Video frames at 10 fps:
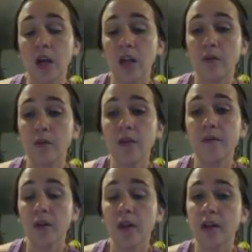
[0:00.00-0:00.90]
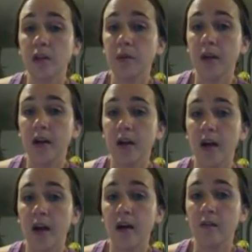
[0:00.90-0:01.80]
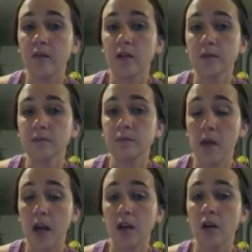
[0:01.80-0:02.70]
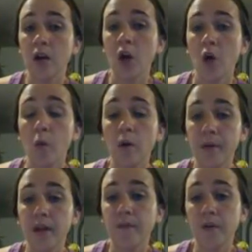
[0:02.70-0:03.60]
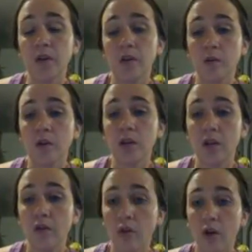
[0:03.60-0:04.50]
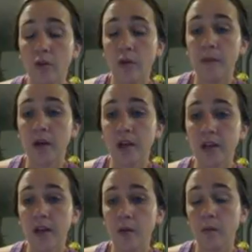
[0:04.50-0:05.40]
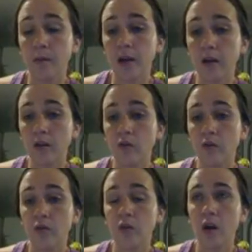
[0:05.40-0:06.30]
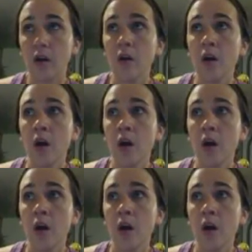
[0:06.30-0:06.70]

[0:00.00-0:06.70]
And I really feel like the plan I have made will benefit the students in the long run because they will be getting the